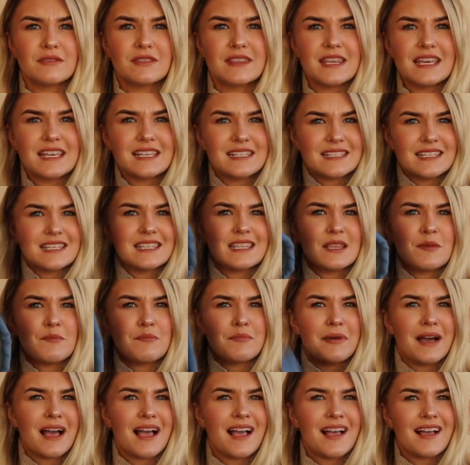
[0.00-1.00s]
this in the
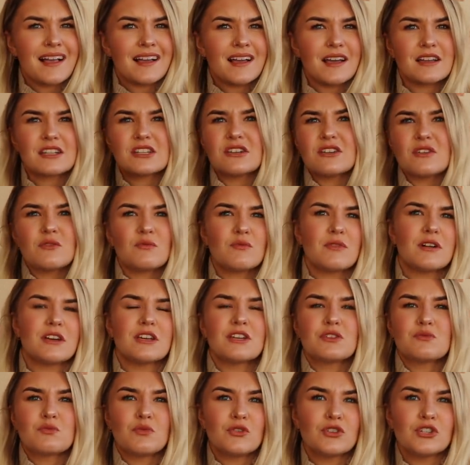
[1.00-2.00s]
bag. I don't know why
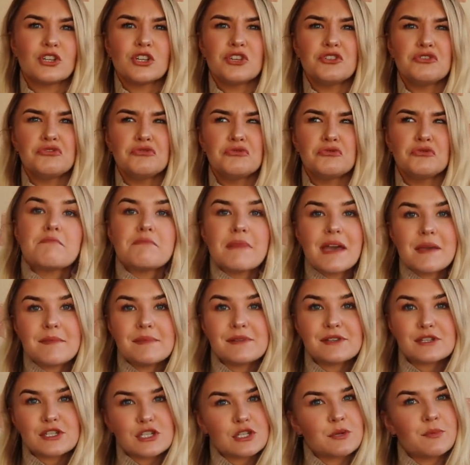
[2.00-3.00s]
you'd want to.
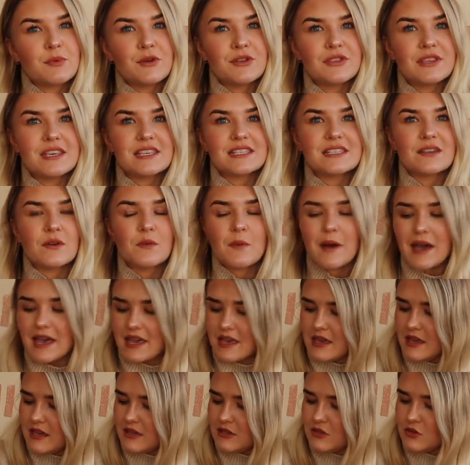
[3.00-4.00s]
Maybe just to put this
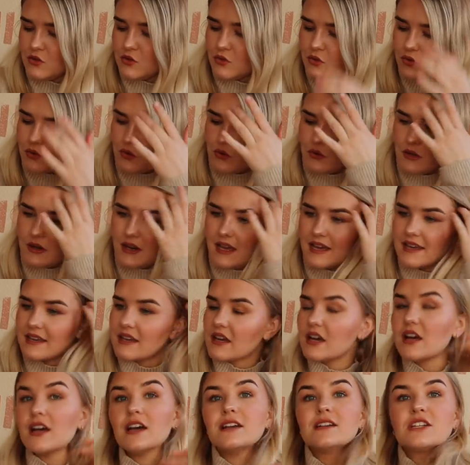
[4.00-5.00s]
away in your like
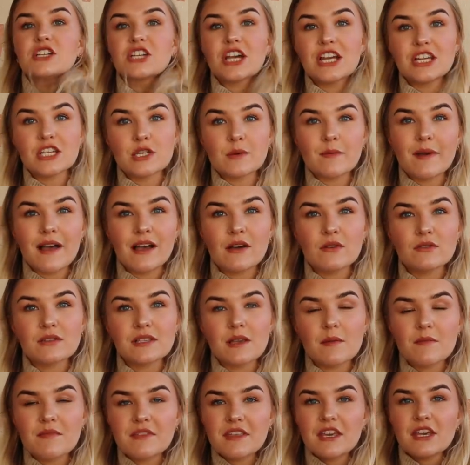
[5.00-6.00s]
changing bag or
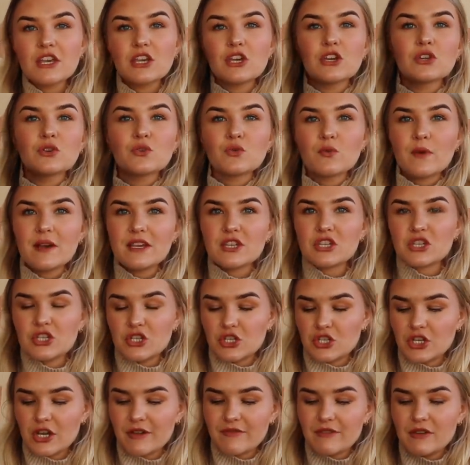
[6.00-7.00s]
something. You could always
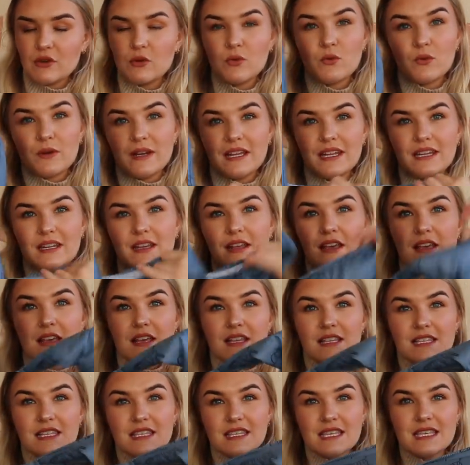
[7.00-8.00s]
just shove it all in
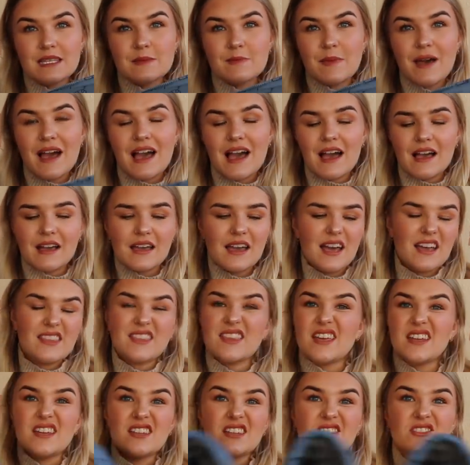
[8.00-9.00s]
to this bag, and
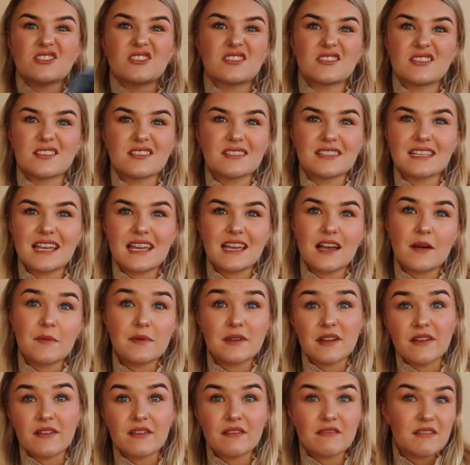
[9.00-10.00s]
then it just doesn't take up
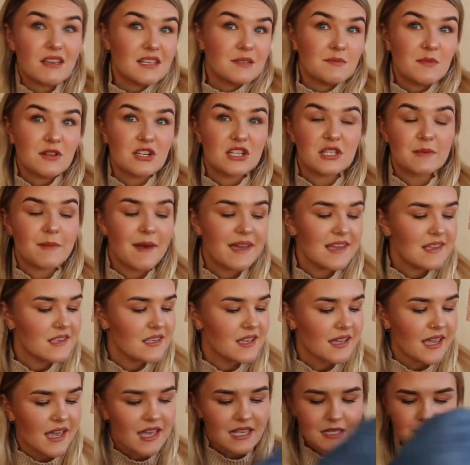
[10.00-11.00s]
enough, as much space,
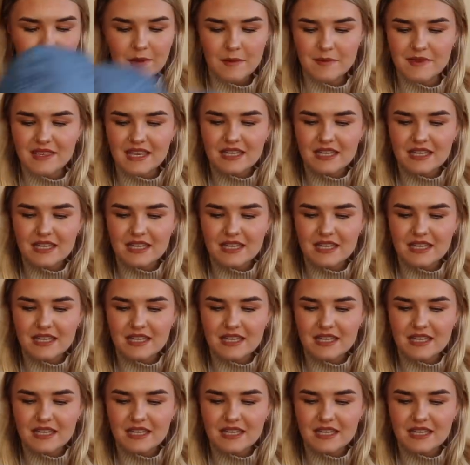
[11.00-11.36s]
I guess. Maybe